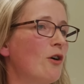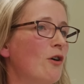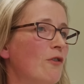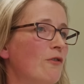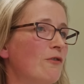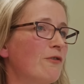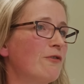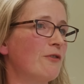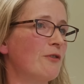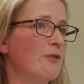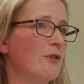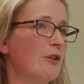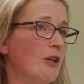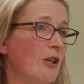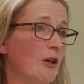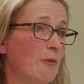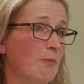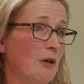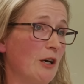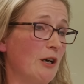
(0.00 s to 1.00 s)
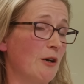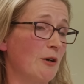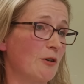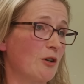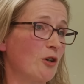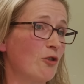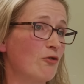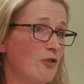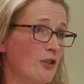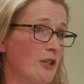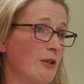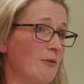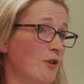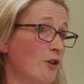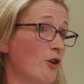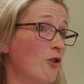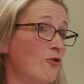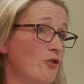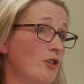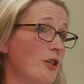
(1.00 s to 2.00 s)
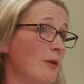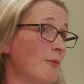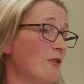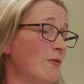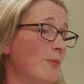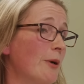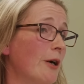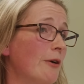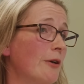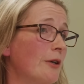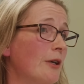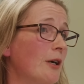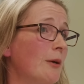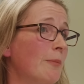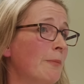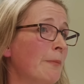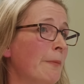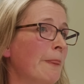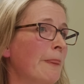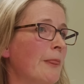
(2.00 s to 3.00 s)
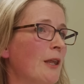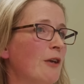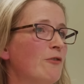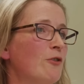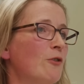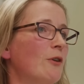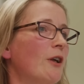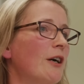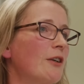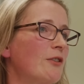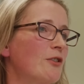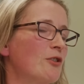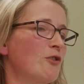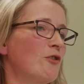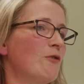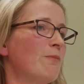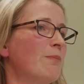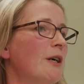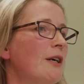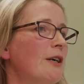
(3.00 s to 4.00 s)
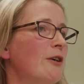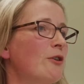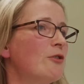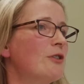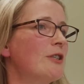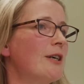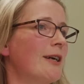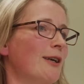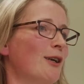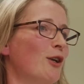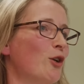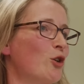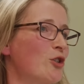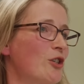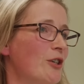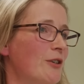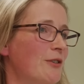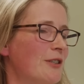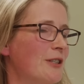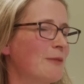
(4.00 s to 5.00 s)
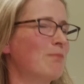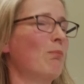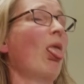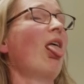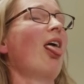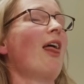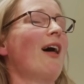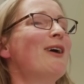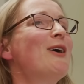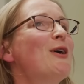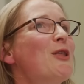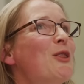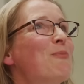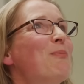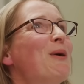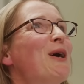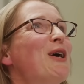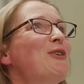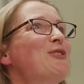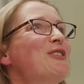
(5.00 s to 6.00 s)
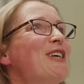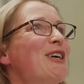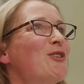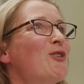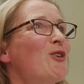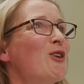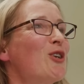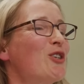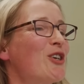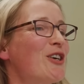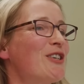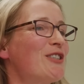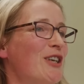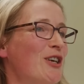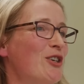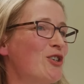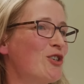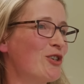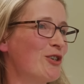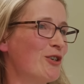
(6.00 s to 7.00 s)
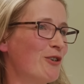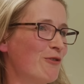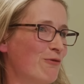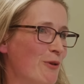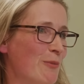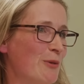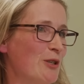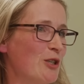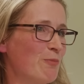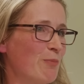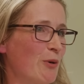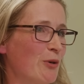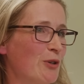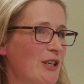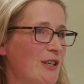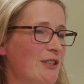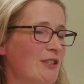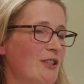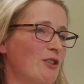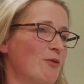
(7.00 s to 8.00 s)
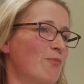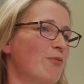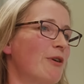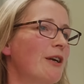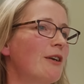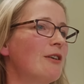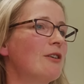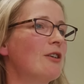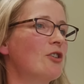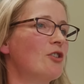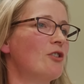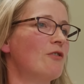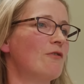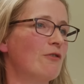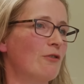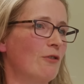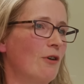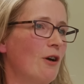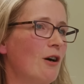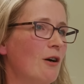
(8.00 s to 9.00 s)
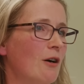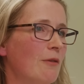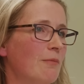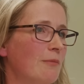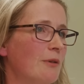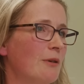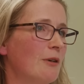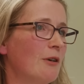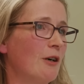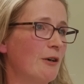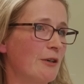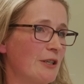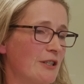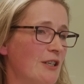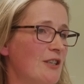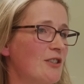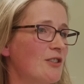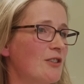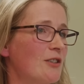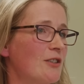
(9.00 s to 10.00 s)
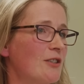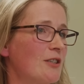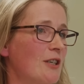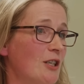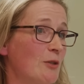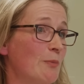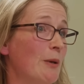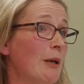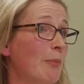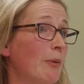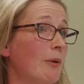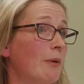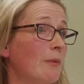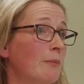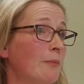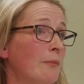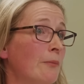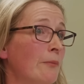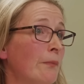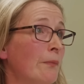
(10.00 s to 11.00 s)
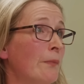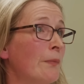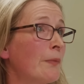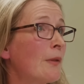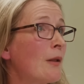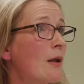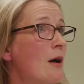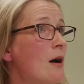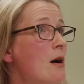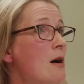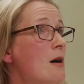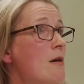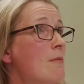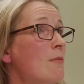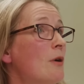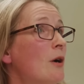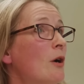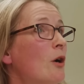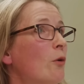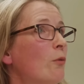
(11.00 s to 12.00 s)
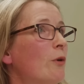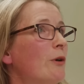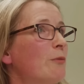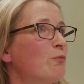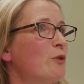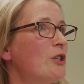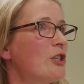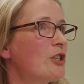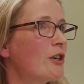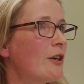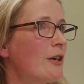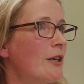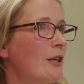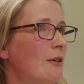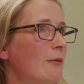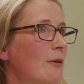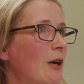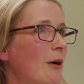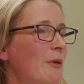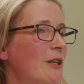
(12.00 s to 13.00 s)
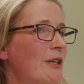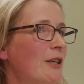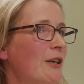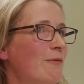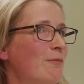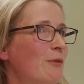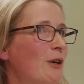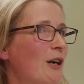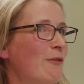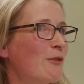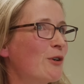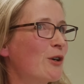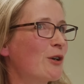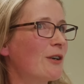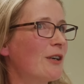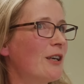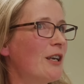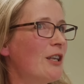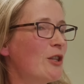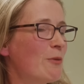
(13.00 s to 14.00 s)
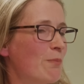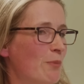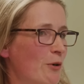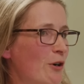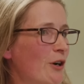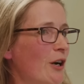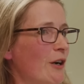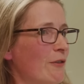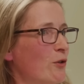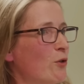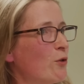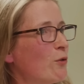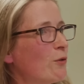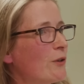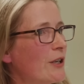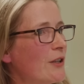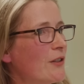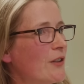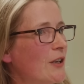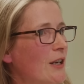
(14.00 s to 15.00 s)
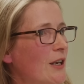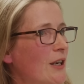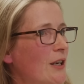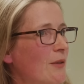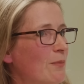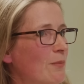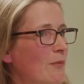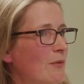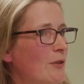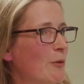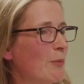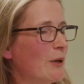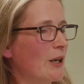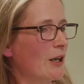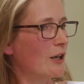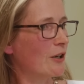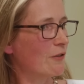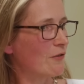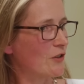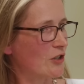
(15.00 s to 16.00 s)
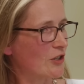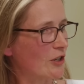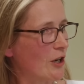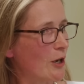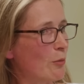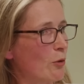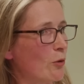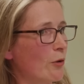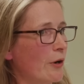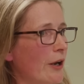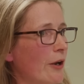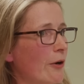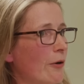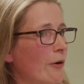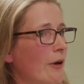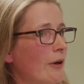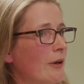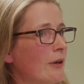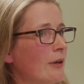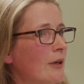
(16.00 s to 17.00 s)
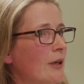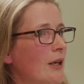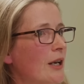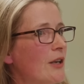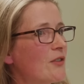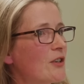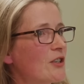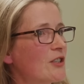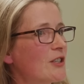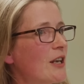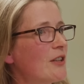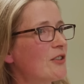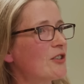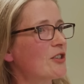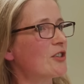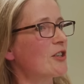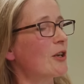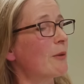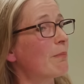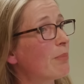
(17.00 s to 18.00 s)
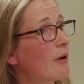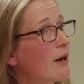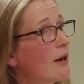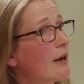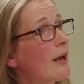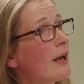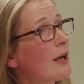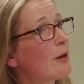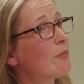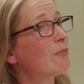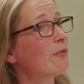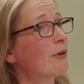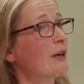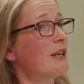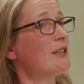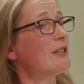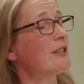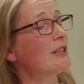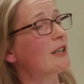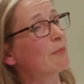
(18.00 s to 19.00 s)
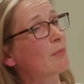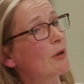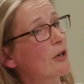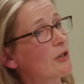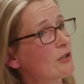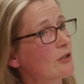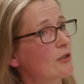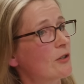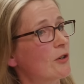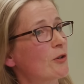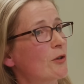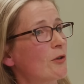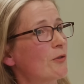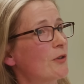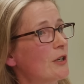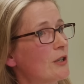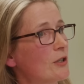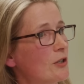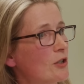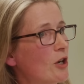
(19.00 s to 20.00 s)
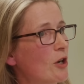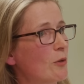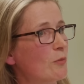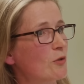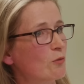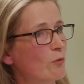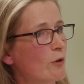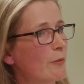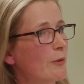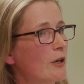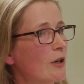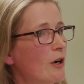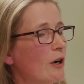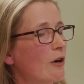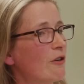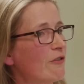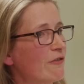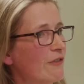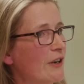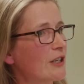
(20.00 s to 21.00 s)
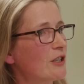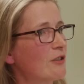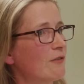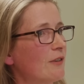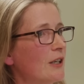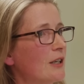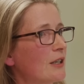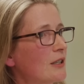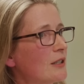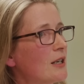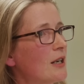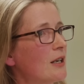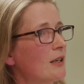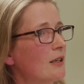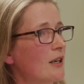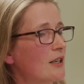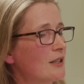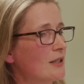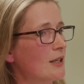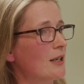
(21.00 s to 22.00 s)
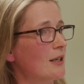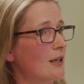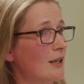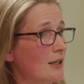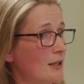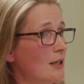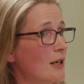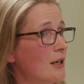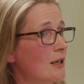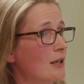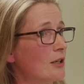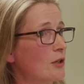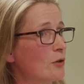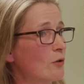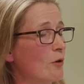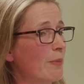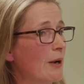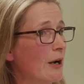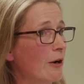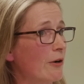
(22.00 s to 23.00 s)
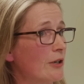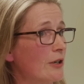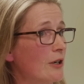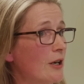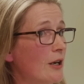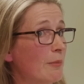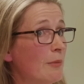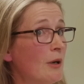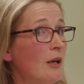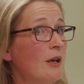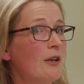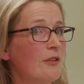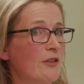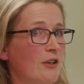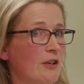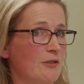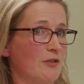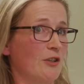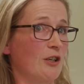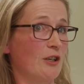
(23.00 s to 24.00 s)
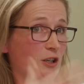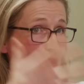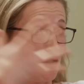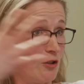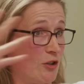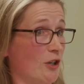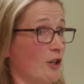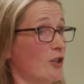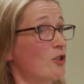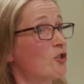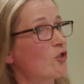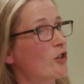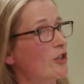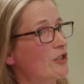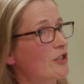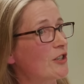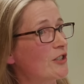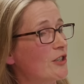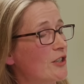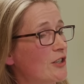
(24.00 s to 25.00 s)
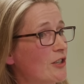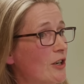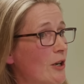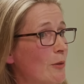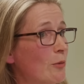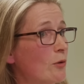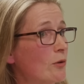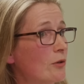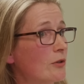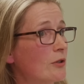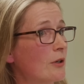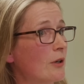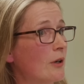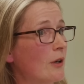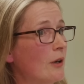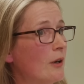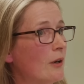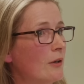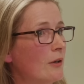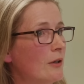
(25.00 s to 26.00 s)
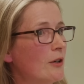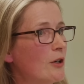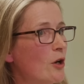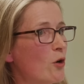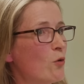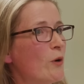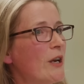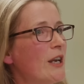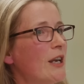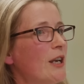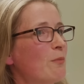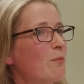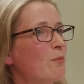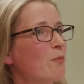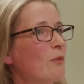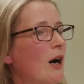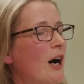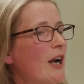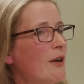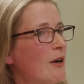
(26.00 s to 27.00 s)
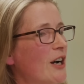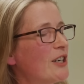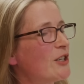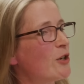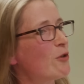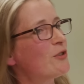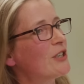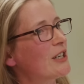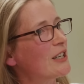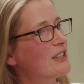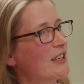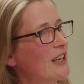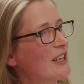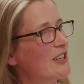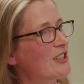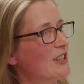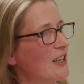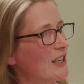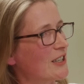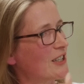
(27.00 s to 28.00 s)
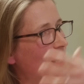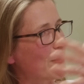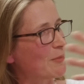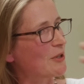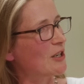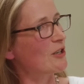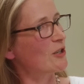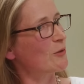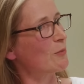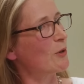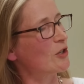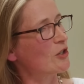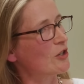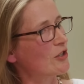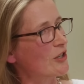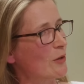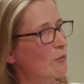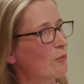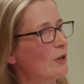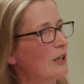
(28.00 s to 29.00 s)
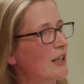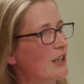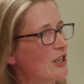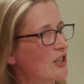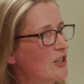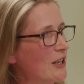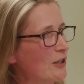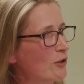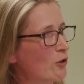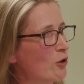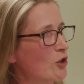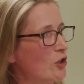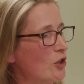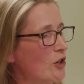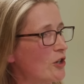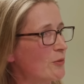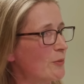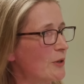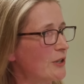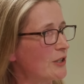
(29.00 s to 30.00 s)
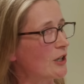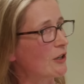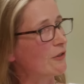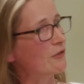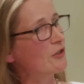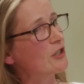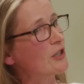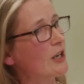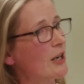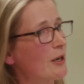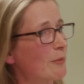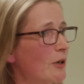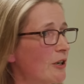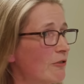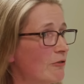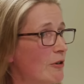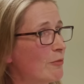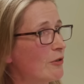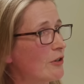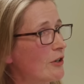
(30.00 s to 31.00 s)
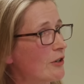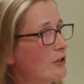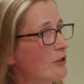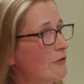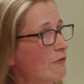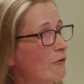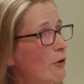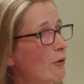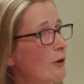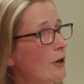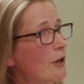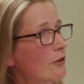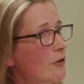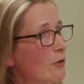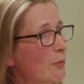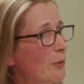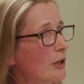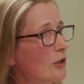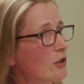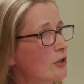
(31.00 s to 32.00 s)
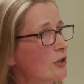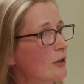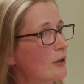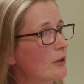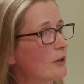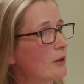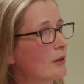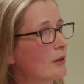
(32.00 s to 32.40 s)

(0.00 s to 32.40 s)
of uh, uh, contracept, the contraceptive paradigm, if you like, the sort of biotechnology, the biotechnologization of women's bodies as a precondition for our, our existence as mm-hmm. people. Mm-hmm. Um, which I, I mean, I've, I've, in the book, I've called it the, the beginning of the cyborg era in the sense that by embracing personhood on these terms, women are effectively accede, acceding to a paradigm that, that, con, that constructs us as cyborgs. You know, we, I, I don't exist except in as much as I'm willing to technologize myself to take my reproductive role out of the picture.